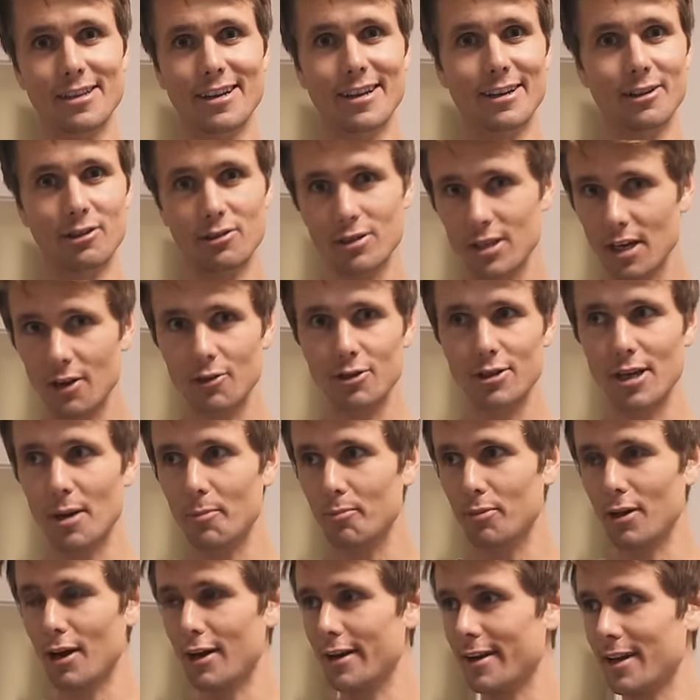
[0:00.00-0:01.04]
night because I was
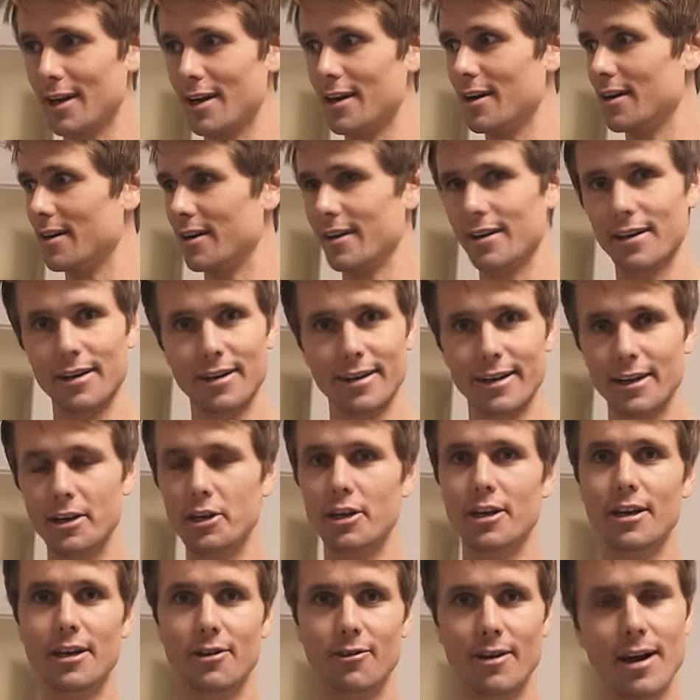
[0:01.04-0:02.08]
up like editing and
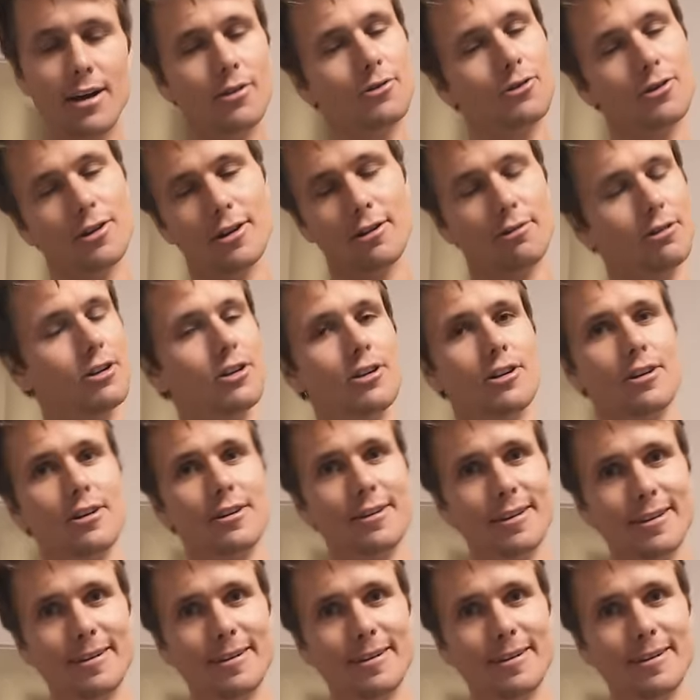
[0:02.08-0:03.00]
geeking around trying to learn.